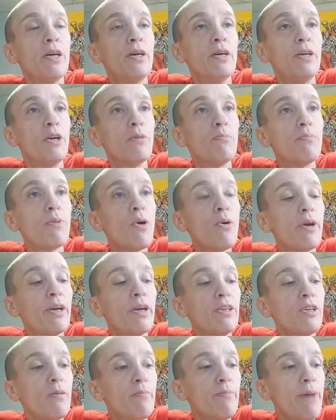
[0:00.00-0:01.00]
You're
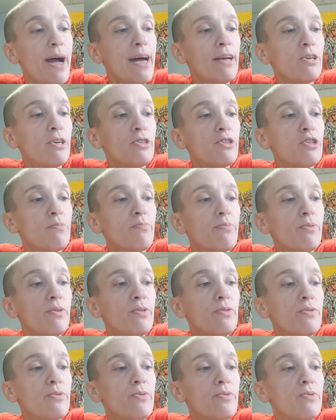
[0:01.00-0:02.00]
broken, you're battered, you're
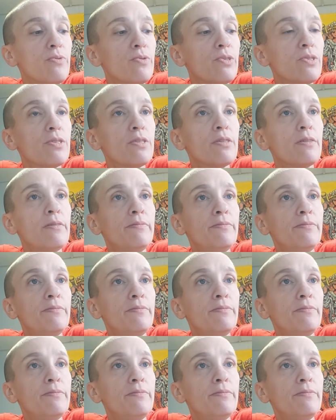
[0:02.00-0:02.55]
bruised.